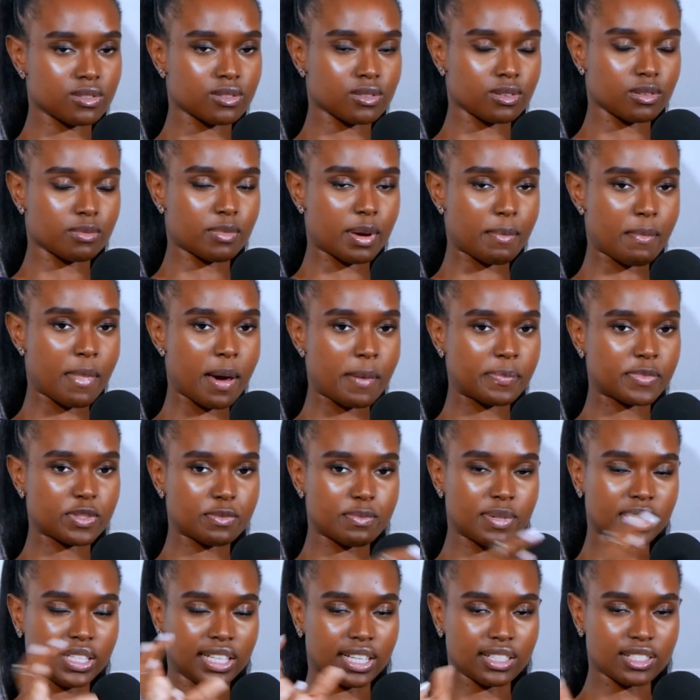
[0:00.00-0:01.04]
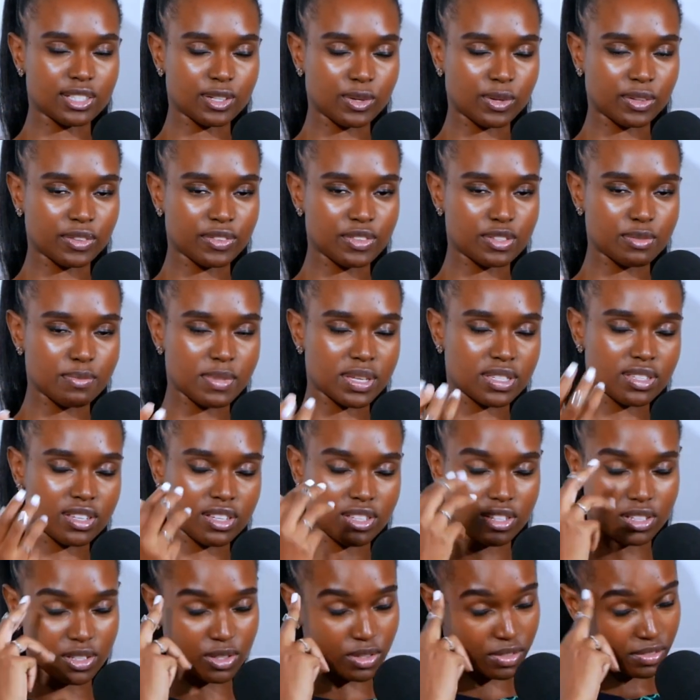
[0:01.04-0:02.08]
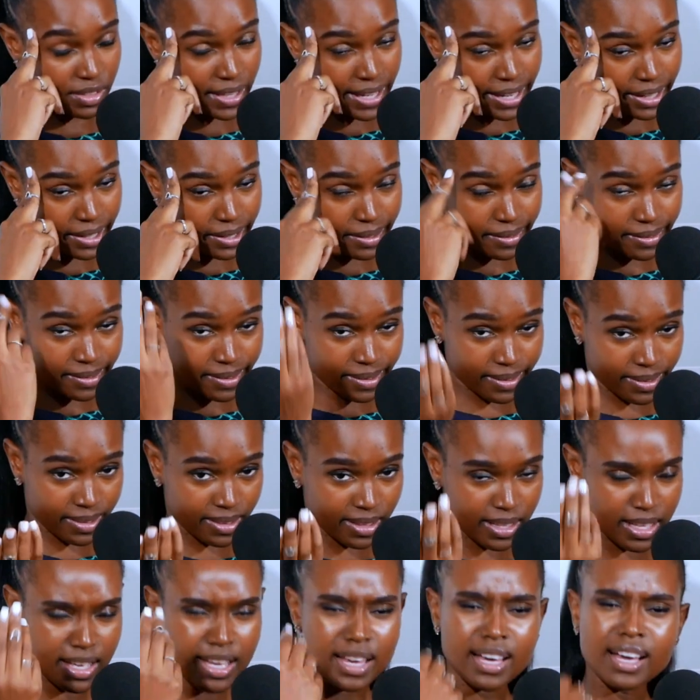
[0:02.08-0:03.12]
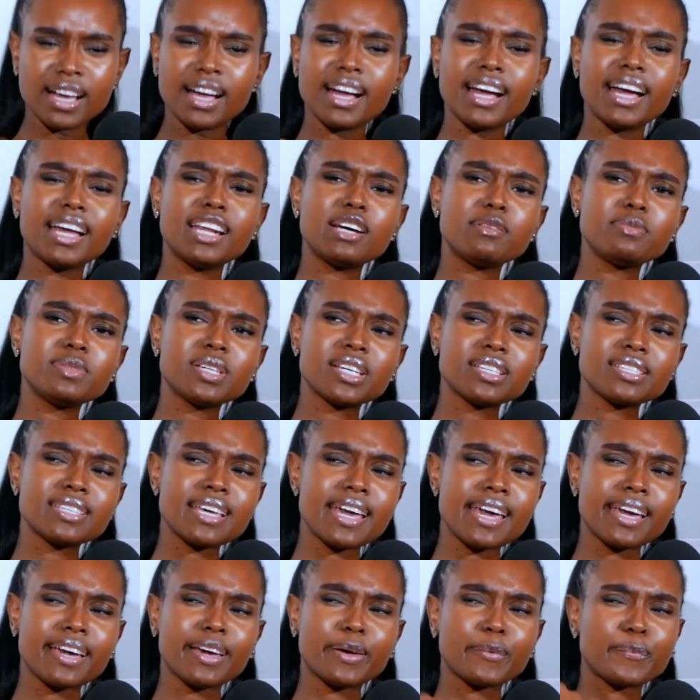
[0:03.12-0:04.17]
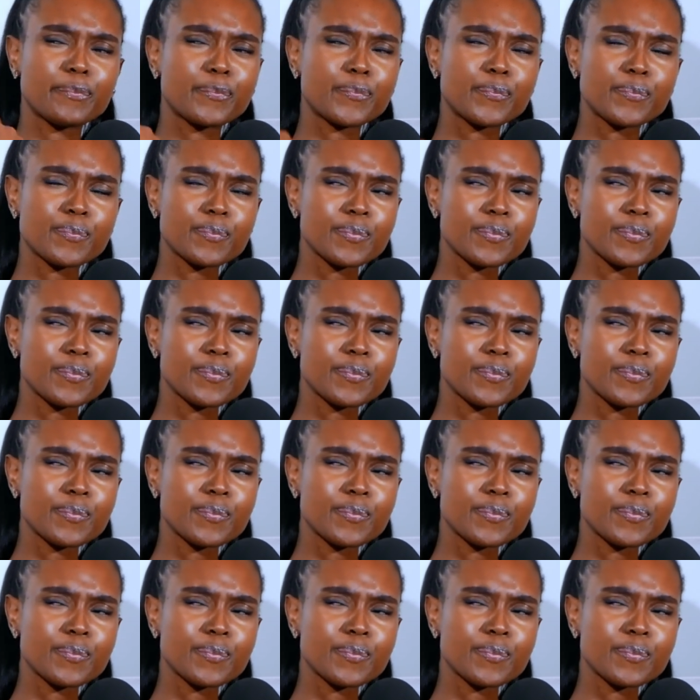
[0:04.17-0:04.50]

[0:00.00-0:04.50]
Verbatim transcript: So my mom's been getting all these messages of like, uh huh. And I'm just like,